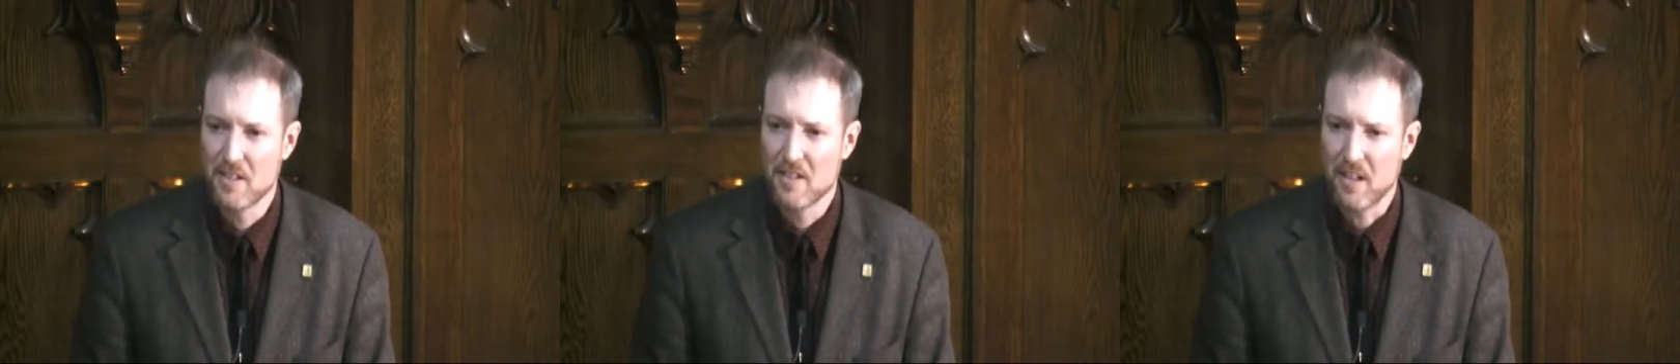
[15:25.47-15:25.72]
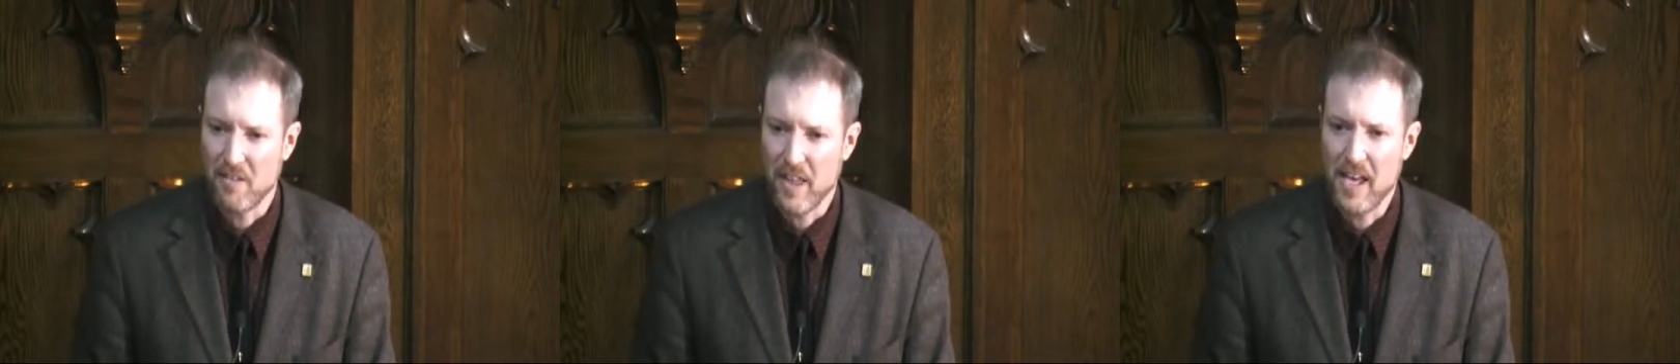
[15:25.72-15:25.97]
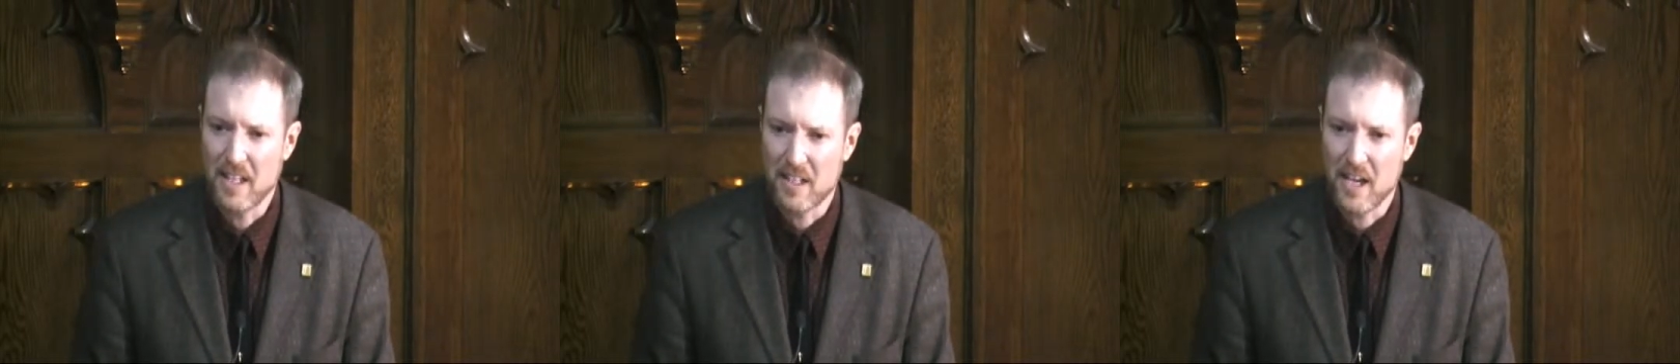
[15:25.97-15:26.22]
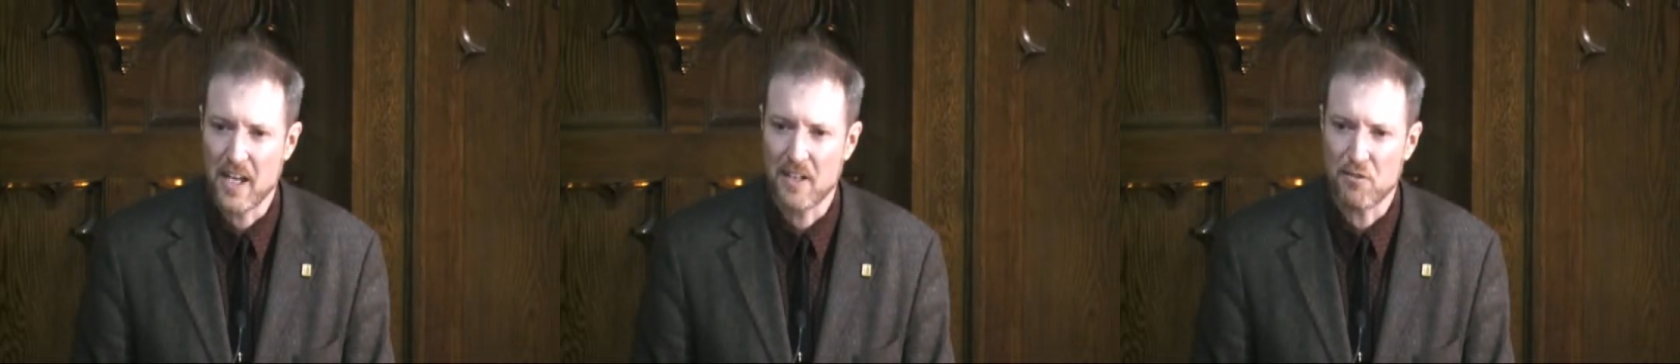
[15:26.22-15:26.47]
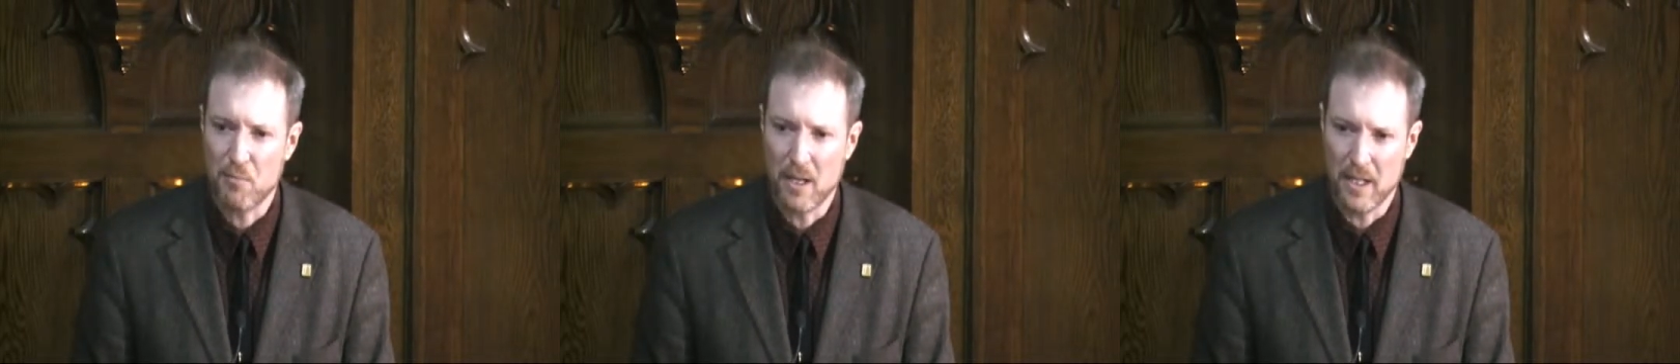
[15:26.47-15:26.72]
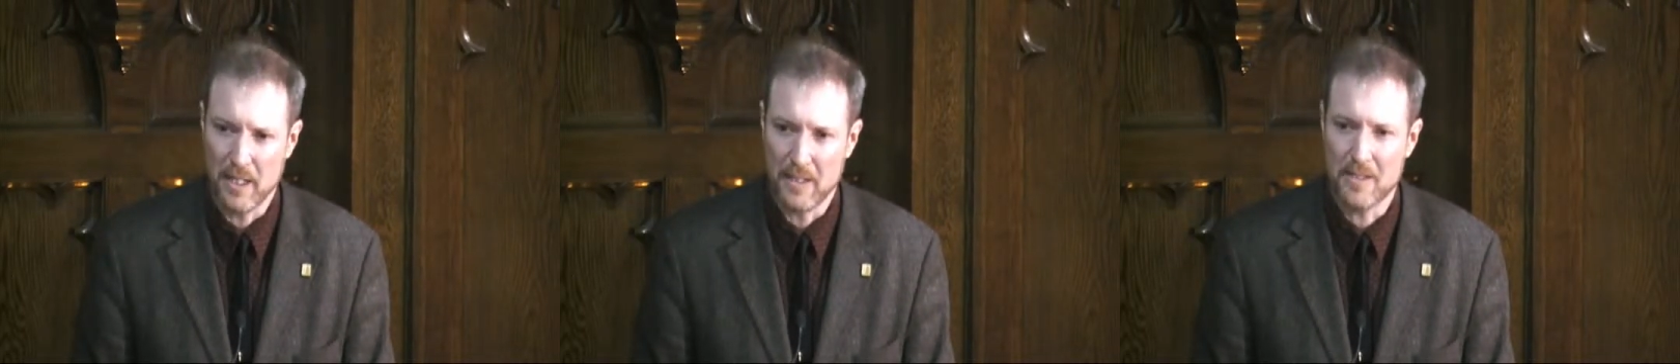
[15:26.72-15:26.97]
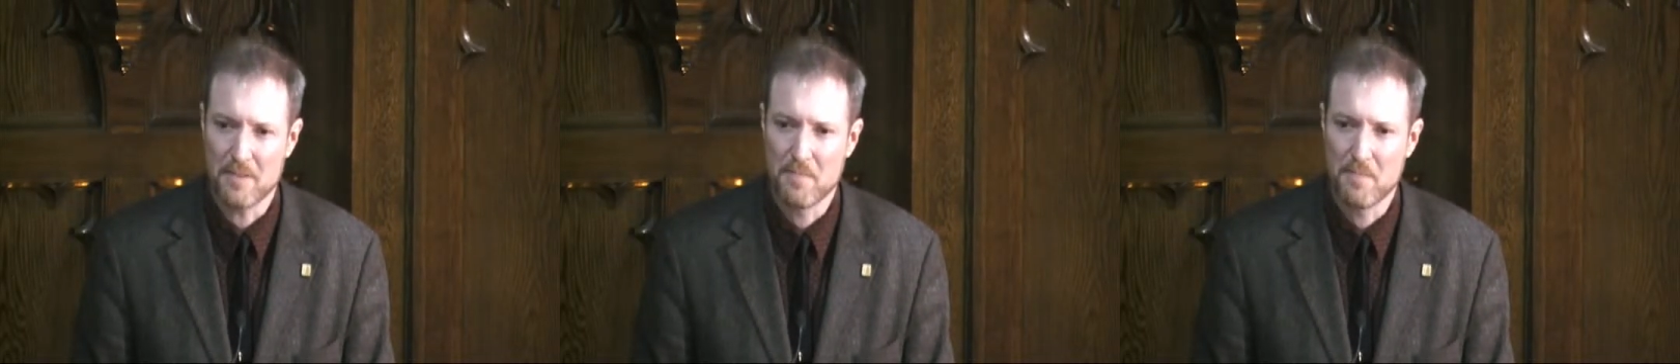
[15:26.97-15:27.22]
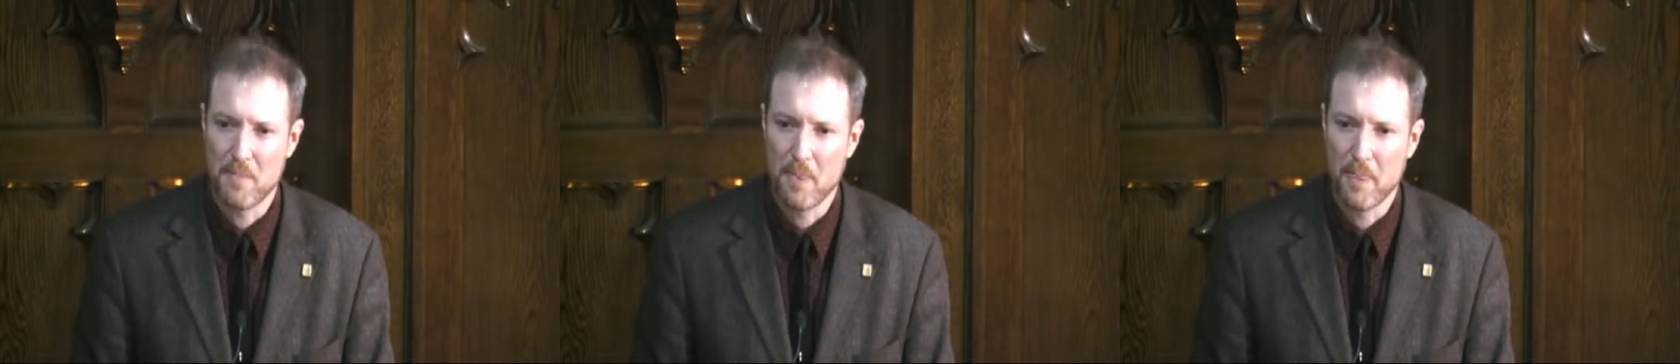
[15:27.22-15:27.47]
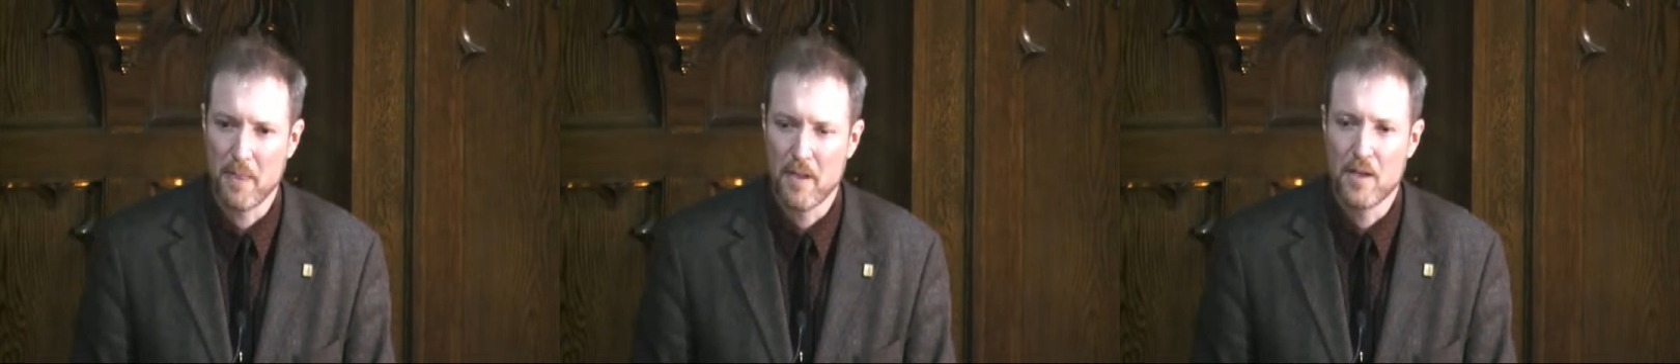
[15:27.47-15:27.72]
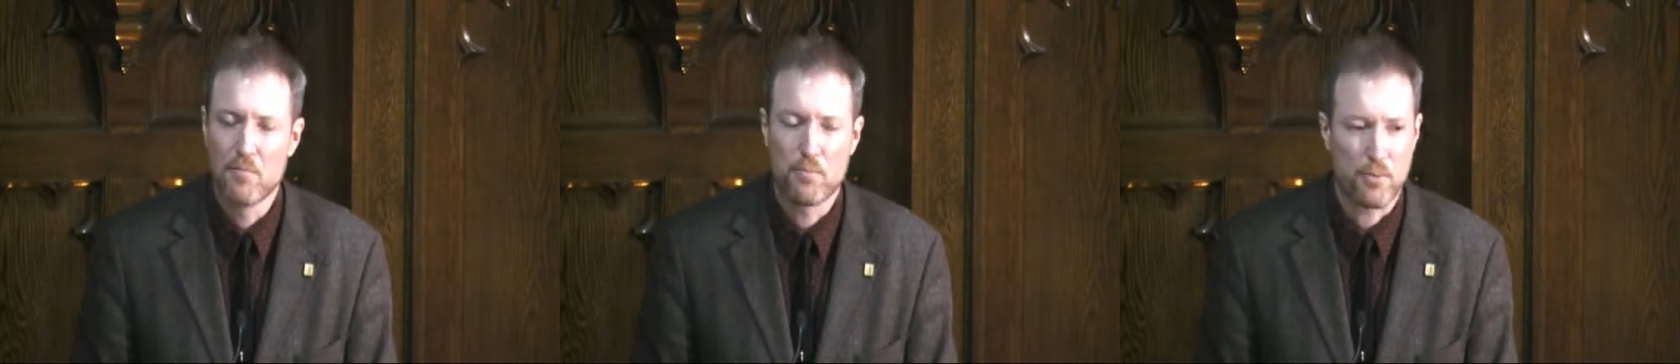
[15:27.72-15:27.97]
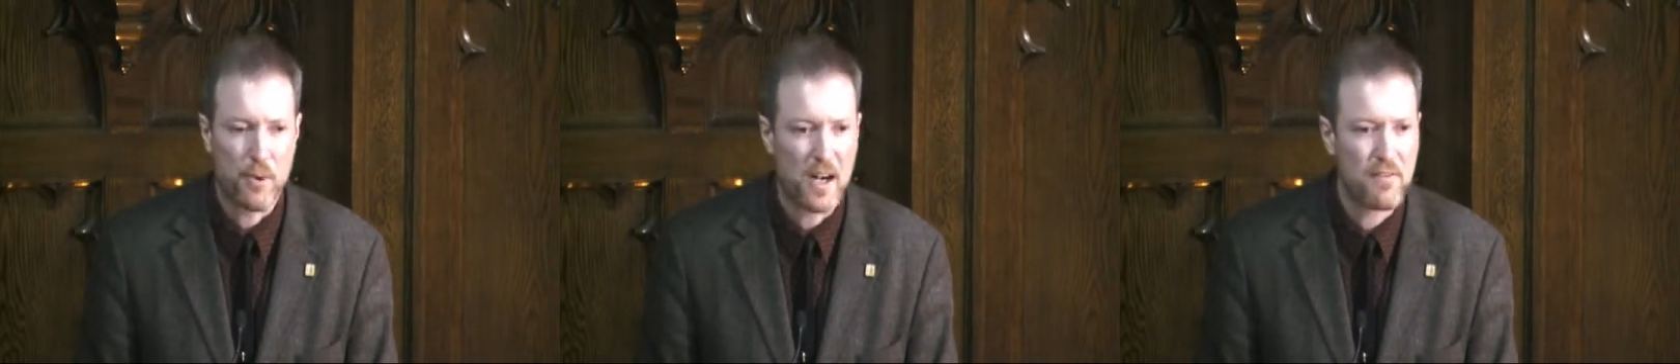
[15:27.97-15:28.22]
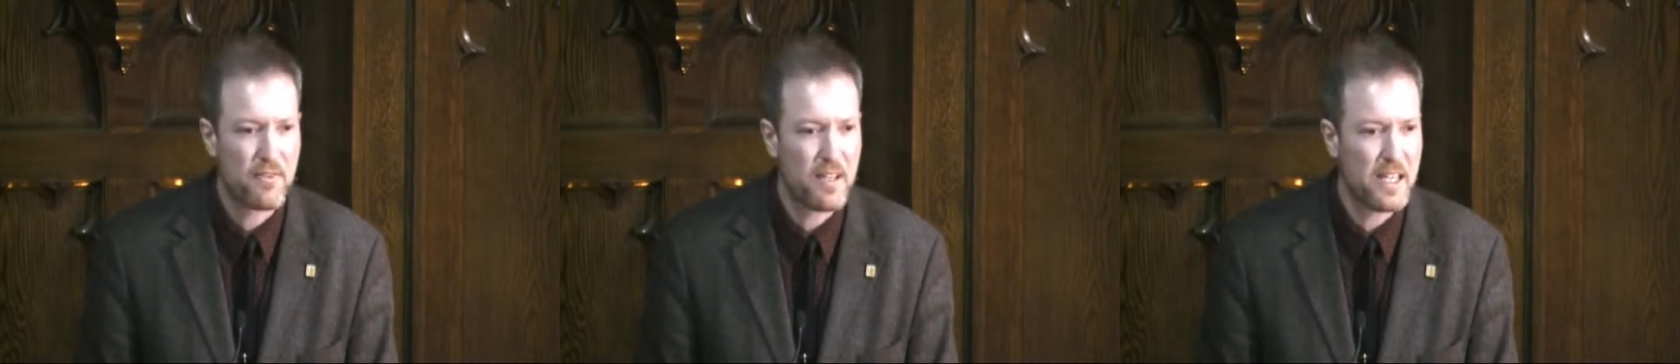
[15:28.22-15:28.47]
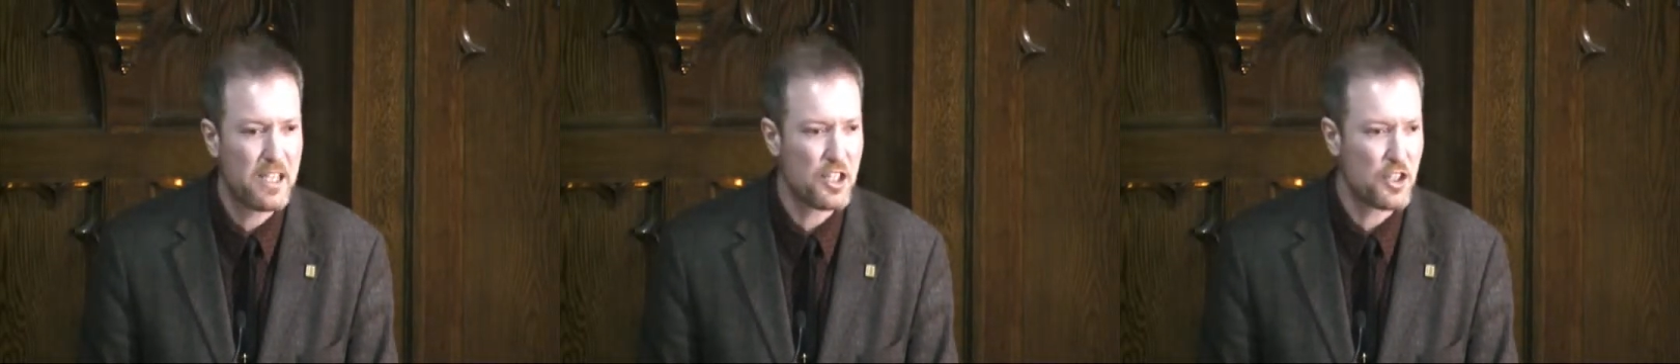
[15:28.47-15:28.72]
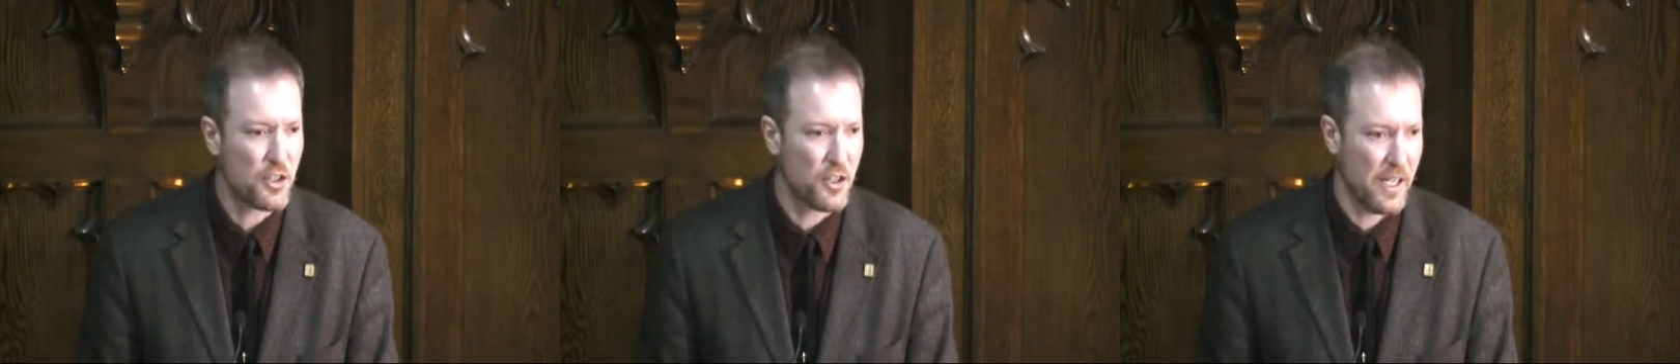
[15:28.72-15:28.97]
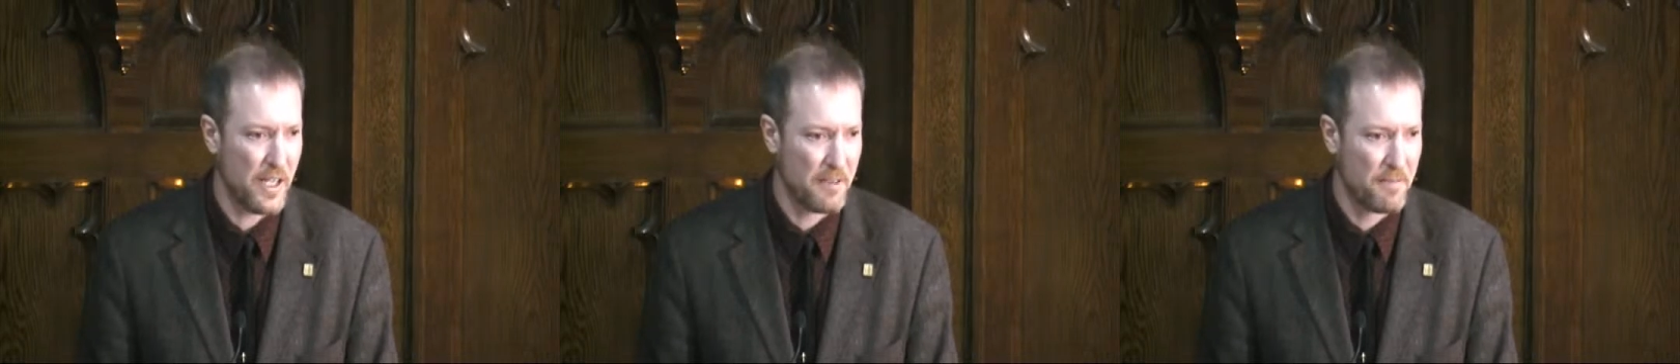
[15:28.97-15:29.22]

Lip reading: of that kind of mind, prayerfully discerning,